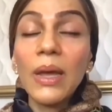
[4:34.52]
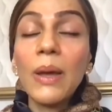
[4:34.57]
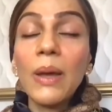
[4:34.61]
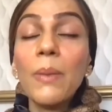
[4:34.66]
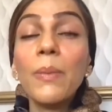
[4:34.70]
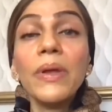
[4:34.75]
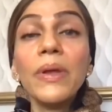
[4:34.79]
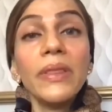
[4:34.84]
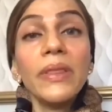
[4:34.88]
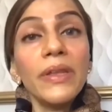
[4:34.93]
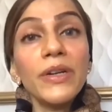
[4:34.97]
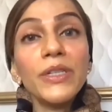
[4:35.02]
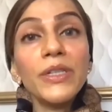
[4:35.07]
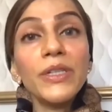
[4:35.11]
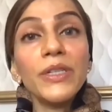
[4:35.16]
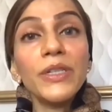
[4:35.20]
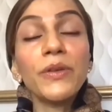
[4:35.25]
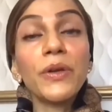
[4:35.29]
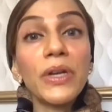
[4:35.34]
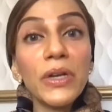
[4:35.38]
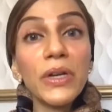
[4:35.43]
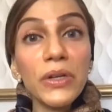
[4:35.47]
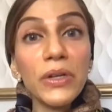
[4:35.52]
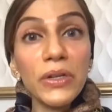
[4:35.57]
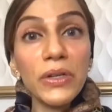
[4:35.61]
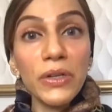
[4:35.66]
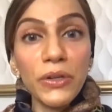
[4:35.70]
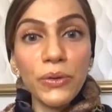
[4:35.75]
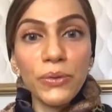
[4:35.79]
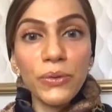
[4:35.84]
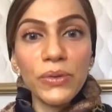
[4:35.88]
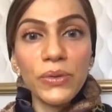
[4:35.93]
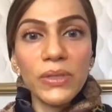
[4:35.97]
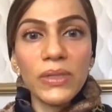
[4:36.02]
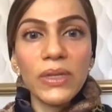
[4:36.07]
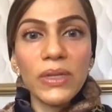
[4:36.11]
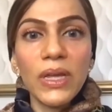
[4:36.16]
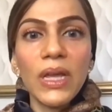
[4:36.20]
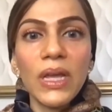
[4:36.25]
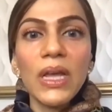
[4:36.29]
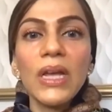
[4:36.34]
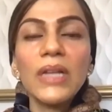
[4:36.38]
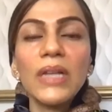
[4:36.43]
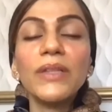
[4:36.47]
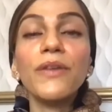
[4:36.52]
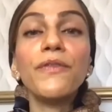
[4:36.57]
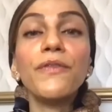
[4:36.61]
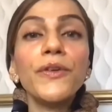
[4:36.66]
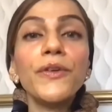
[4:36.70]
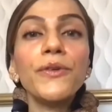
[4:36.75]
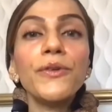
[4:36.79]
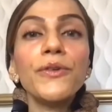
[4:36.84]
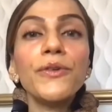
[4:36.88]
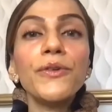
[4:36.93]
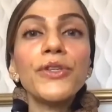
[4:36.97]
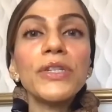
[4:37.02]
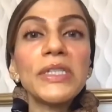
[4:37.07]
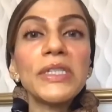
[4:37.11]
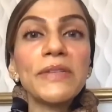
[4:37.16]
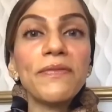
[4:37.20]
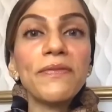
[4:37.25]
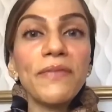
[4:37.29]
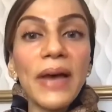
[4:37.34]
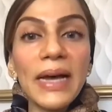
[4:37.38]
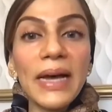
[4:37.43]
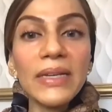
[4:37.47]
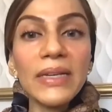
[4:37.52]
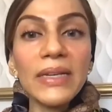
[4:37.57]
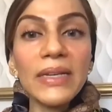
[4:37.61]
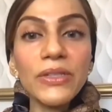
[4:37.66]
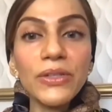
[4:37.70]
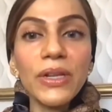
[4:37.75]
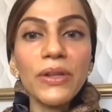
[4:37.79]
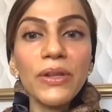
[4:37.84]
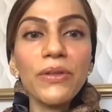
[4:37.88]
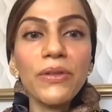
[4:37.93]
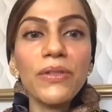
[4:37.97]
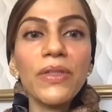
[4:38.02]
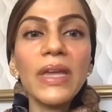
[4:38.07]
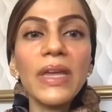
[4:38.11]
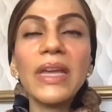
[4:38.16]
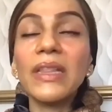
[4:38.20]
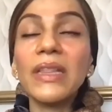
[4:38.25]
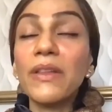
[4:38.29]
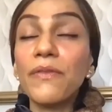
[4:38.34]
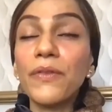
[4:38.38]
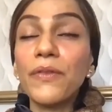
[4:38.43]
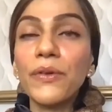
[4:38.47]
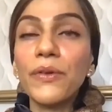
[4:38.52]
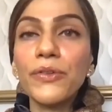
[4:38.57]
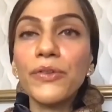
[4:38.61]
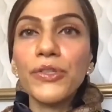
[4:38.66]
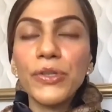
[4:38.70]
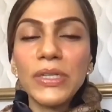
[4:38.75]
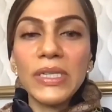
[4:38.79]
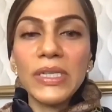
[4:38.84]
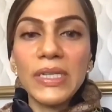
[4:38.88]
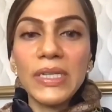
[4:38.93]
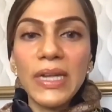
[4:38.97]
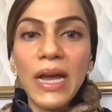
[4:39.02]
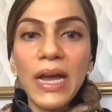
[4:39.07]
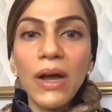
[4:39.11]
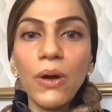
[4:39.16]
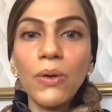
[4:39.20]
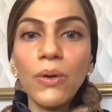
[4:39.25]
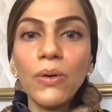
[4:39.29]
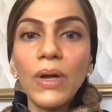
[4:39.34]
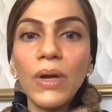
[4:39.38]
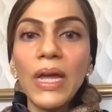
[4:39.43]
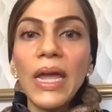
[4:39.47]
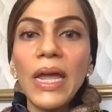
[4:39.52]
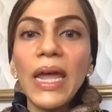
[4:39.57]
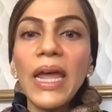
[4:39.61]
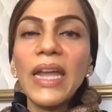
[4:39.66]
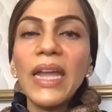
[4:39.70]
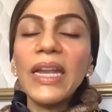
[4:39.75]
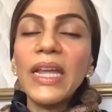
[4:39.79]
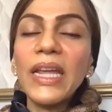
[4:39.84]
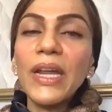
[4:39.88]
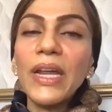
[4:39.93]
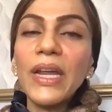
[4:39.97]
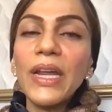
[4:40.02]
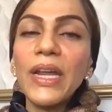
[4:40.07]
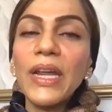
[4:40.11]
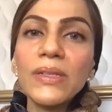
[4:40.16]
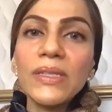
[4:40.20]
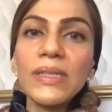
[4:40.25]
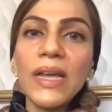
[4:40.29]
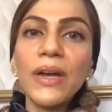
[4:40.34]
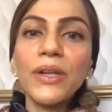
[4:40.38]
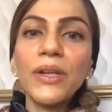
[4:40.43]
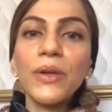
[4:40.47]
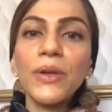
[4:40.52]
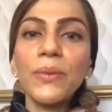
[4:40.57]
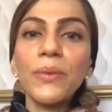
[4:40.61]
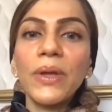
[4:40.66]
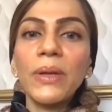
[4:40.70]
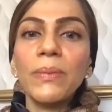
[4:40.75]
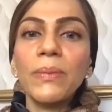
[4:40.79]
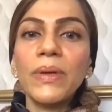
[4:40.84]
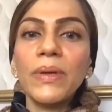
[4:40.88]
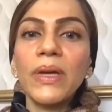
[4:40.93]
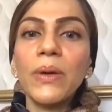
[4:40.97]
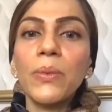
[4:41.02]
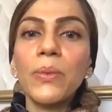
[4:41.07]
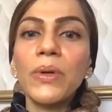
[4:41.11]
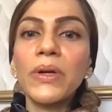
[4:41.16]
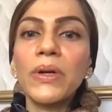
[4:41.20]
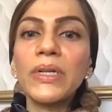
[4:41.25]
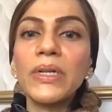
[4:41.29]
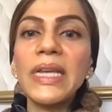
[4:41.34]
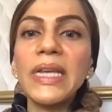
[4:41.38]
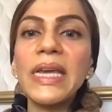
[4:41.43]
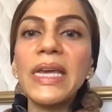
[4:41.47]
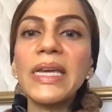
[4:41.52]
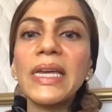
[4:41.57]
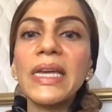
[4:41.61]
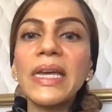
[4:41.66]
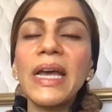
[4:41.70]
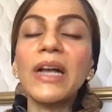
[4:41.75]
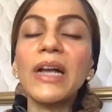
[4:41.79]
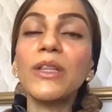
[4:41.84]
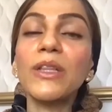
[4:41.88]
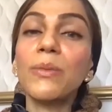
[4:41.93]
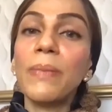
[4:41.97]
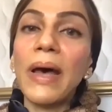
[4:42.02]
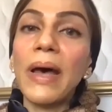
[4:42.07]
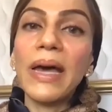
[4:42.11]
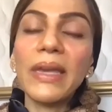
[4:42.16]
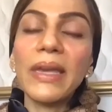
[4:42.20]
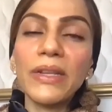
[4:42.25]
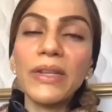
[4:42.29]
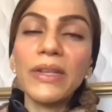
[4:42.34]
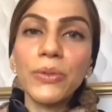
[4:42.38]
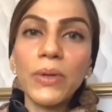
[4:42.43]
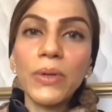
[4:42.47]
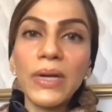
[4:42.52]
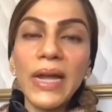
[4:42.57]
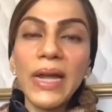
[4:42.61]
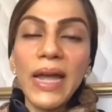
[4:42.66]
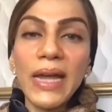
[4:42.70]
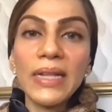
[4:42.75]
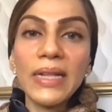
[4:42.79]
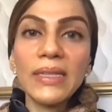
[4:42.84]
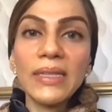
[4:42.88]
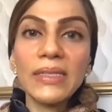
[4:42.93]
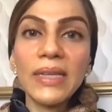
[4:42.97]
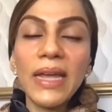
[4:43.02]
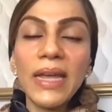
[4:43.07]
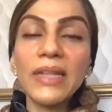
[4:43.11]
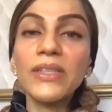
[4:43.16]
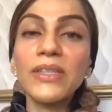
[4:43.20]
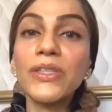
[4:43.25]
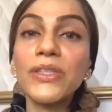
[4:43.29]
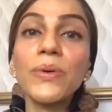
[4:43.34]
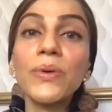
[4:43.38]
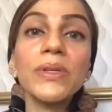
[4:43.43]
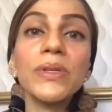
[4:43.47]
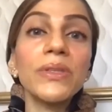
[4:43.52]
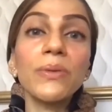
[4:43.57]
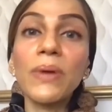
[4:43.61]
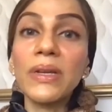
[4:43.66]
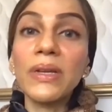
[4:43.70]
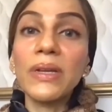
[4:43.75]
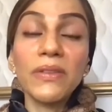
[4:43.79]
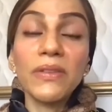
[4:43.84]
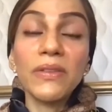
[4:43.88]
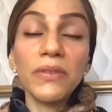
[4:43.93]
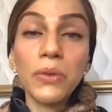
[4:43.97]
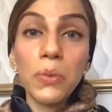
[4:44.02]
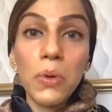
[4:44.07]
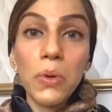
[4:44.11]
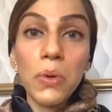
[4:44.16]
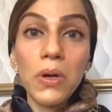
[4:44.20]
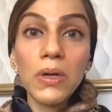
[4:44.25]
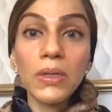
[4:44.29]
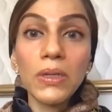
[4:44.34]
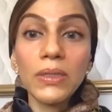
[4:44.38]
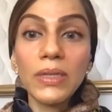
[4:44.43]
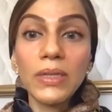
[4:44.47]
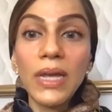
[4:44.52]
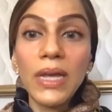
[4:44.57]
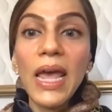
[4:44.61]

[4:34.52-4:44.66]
But there's good news. The future is faster than you think, and the future is now. And here in Saudi Arabia, we are taking health back into our hands, and so is the rest of the world.